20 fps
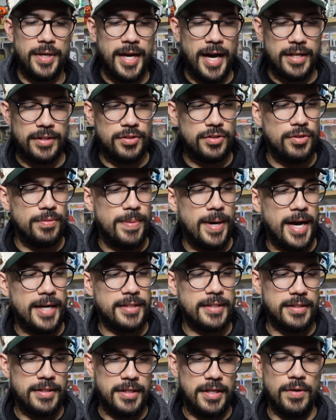got 2
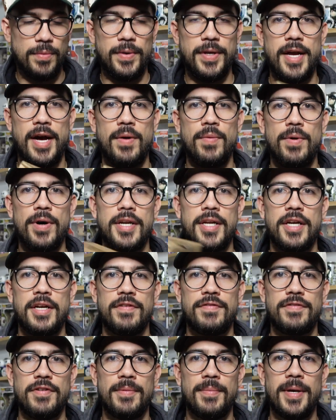boxes here. We got one here
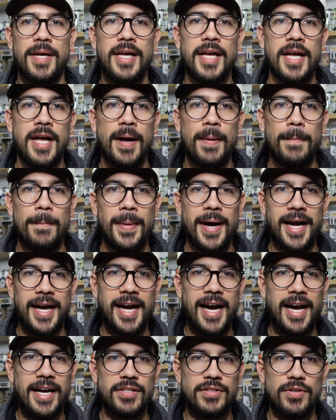from my
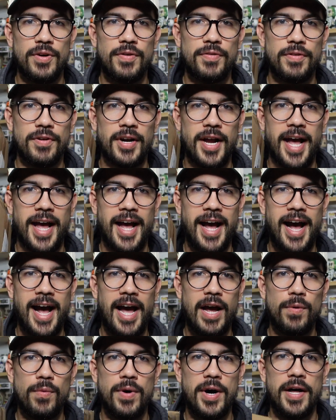guys over at
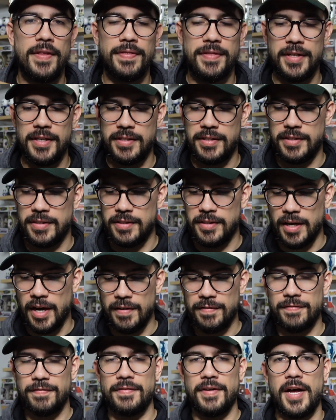I Want This
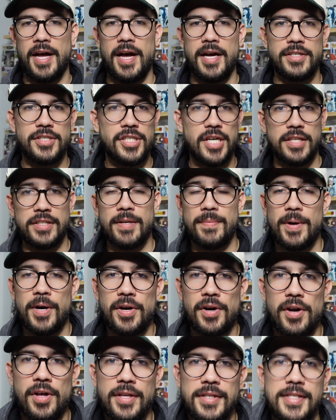Stuff. I shout them out
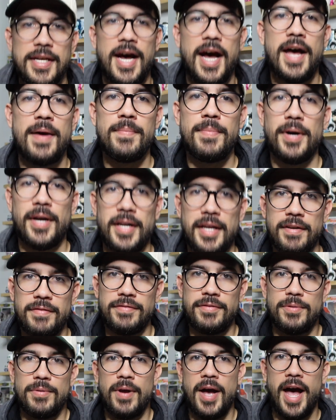all the time, but if
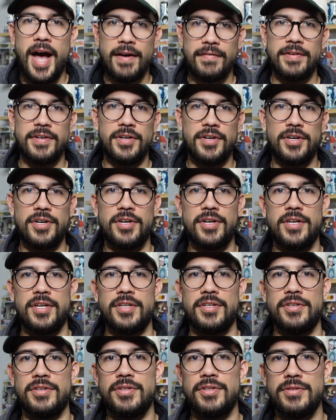you haven't heard
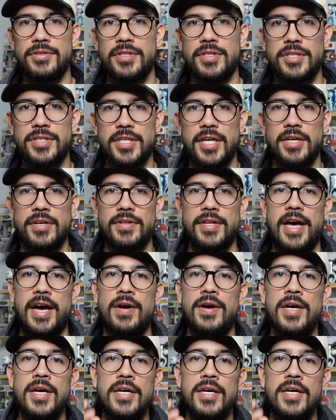and you're new to the channel now,